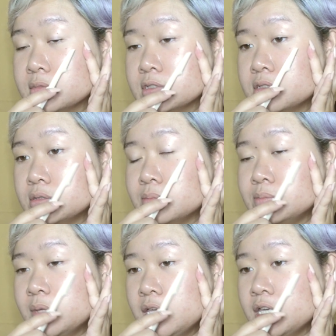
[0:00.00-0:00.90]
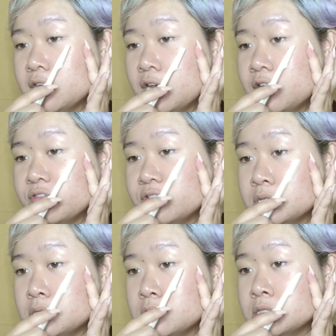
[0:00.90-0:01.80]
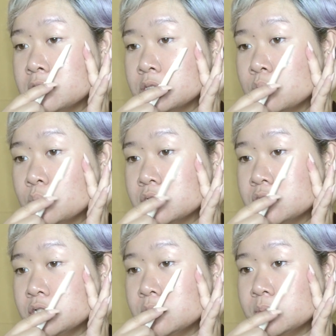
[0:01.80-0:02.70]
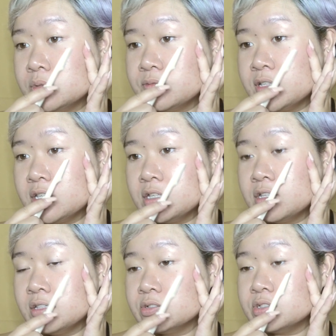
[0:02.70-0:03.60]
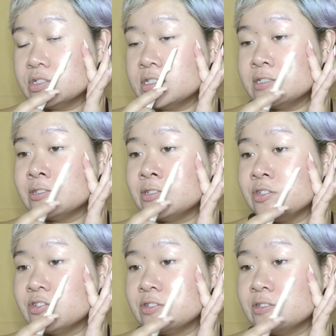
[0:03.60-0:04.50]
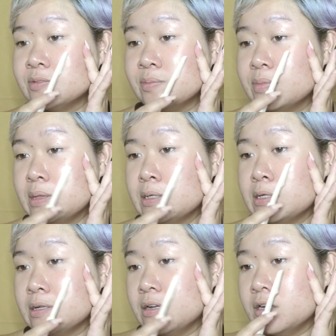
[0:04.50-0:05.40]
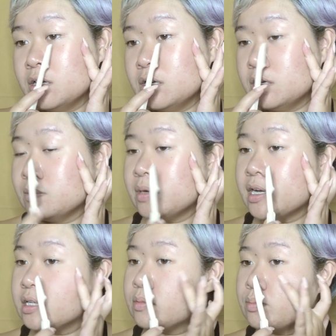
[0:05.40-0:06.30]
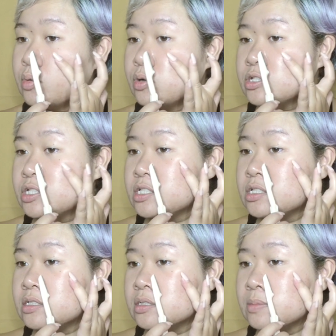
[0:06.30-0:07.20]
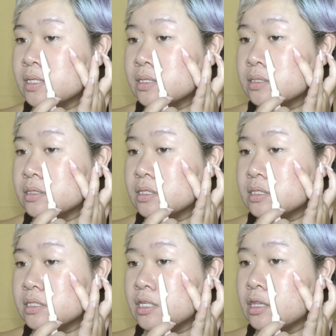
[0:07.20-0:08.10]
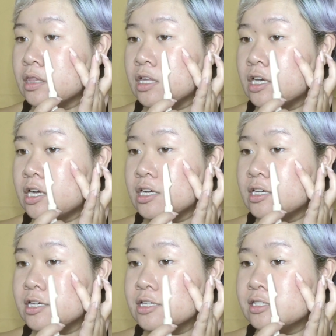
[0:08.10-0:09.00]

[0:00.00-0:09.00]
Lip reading: So be careful when you're moving closer to your eye portion, because the skin there is